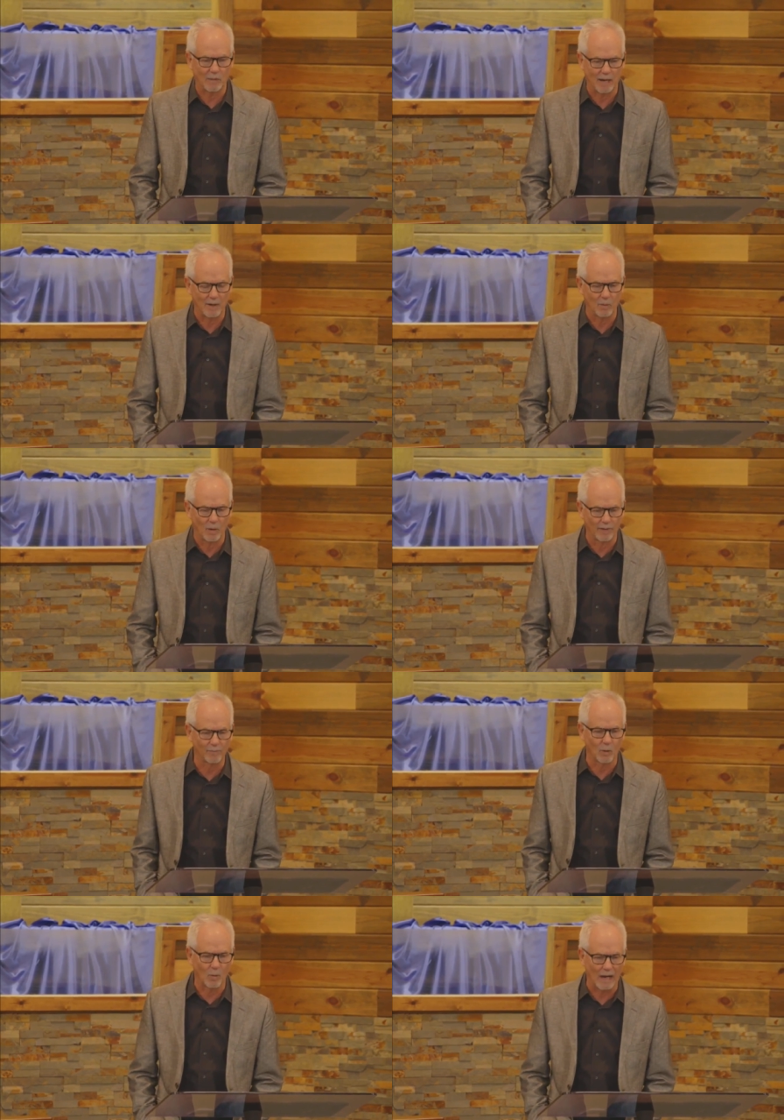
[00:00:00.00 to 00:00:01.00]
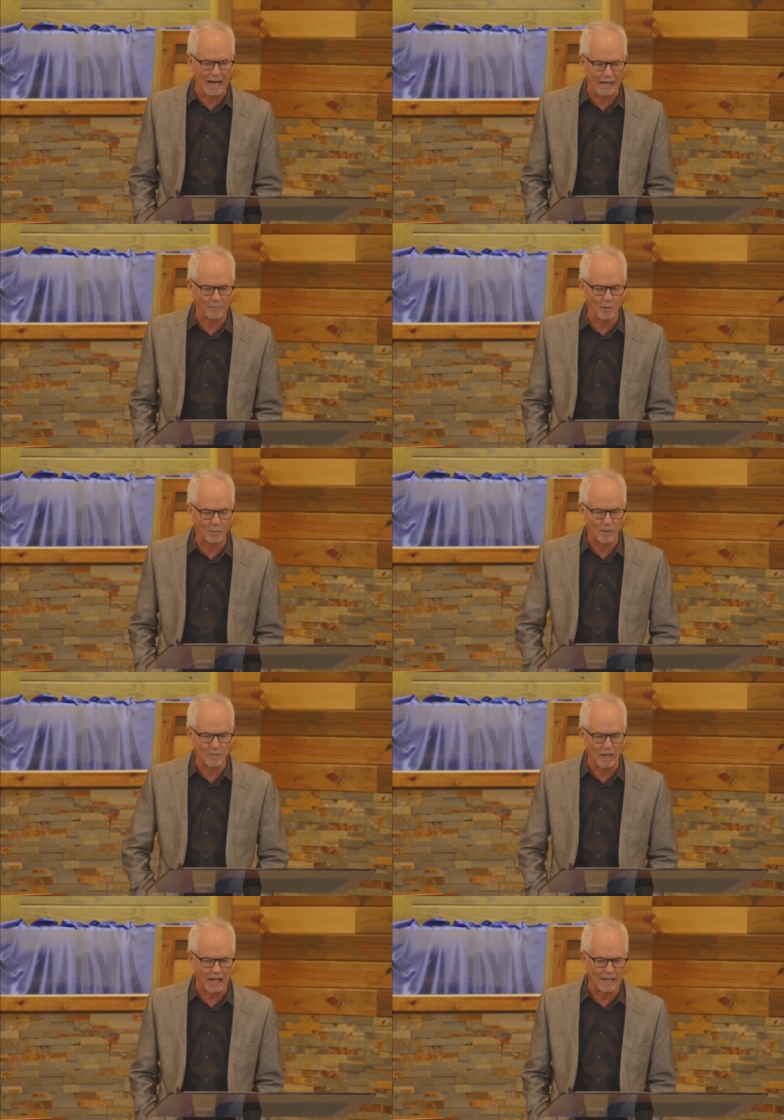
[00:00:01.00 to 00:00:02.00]
by my wonderful wife and we've
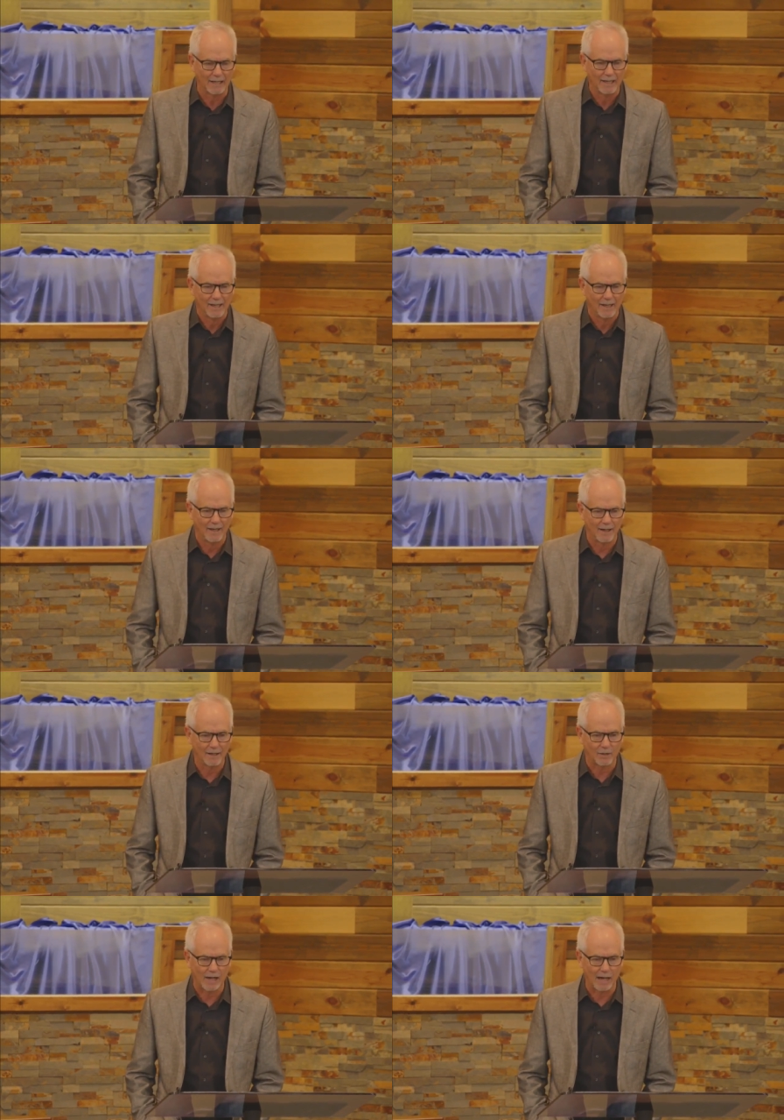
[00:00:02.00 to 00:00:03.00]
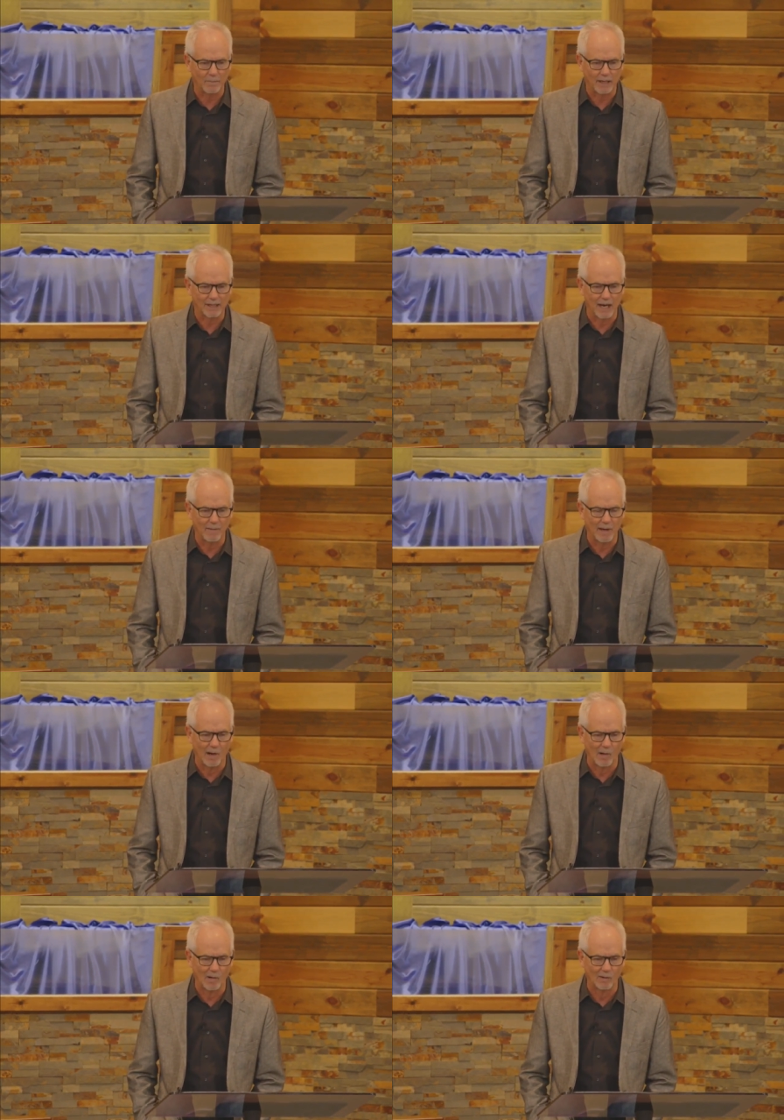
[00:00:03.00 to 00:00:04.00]
got uh, crappie coming
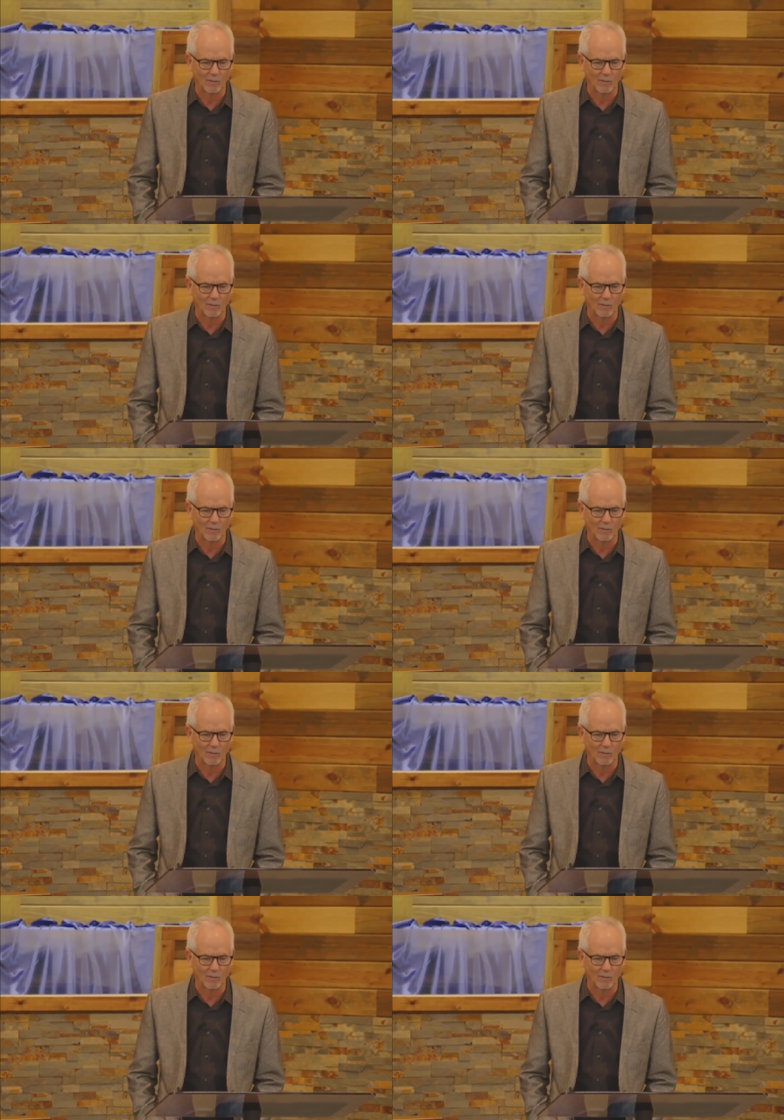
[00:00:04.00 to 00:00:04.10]
on.